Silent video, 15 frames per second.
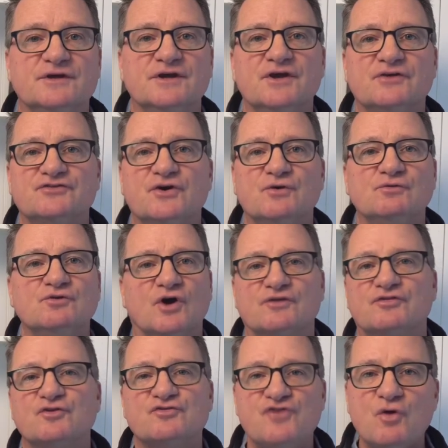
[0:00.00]
So
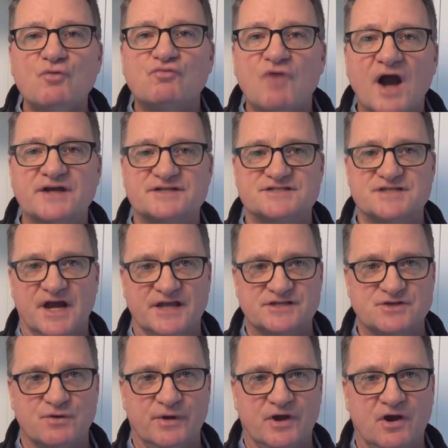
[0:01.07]
look, there's no rocket science
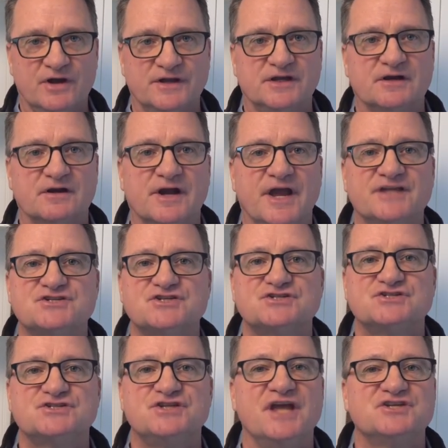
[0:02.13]
going on here.
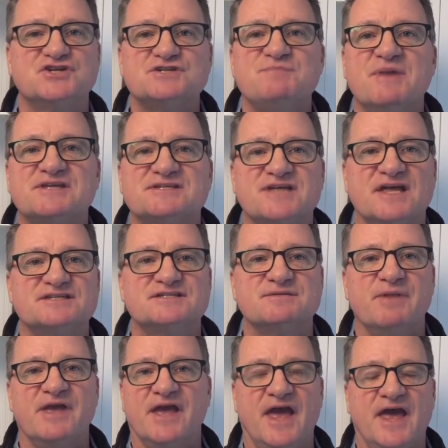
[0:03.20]
It just makes sense to
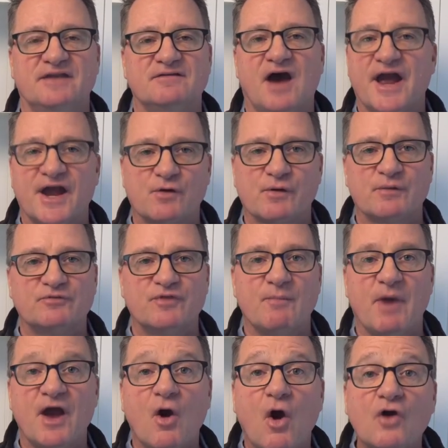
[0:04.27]
me, and I agree with them.
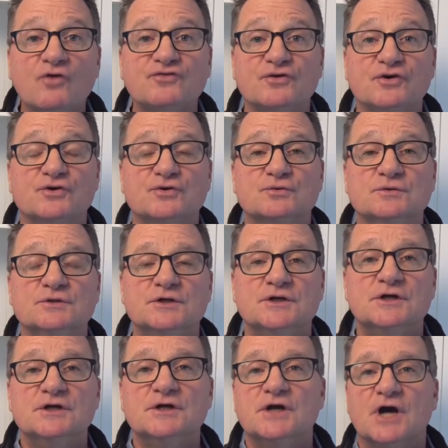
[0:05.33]
I also
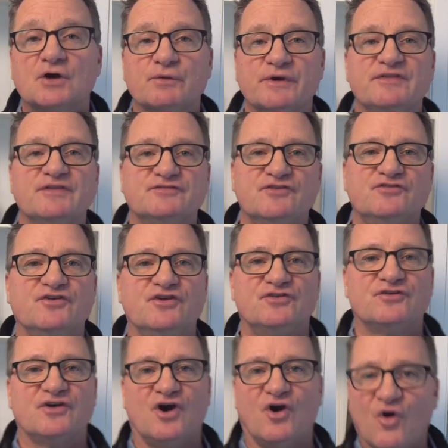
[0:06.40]
agree that this
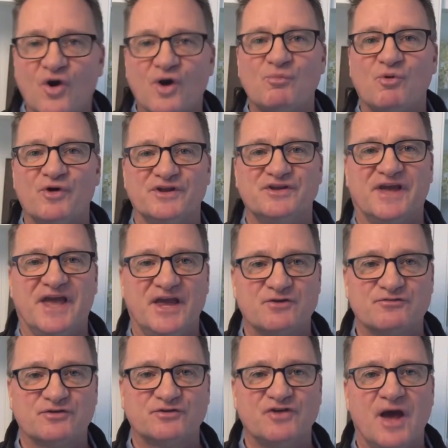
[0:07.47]
is a horrible indicator
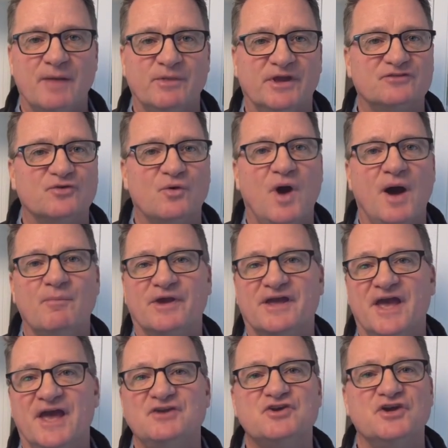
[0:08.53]
for timing. So I'm
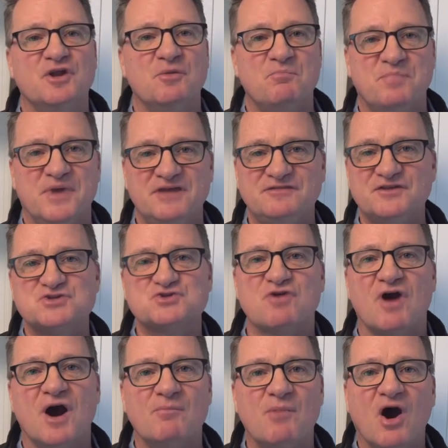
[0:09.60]
again going to beat the
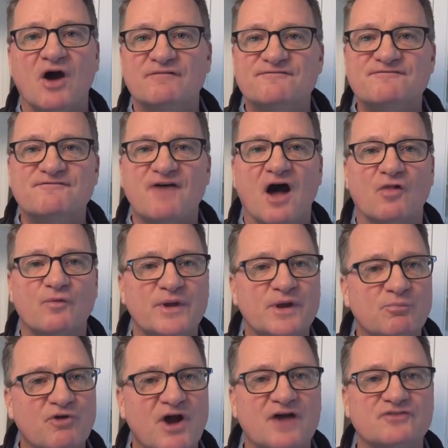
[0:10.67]
drum on following a
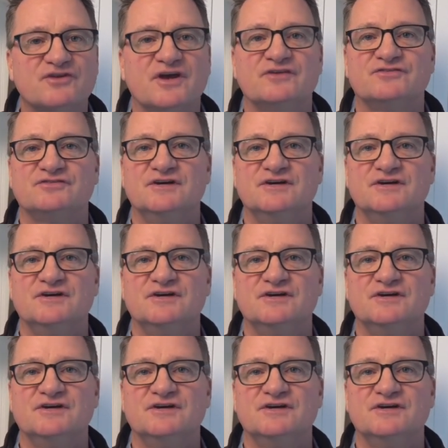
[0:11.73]
process,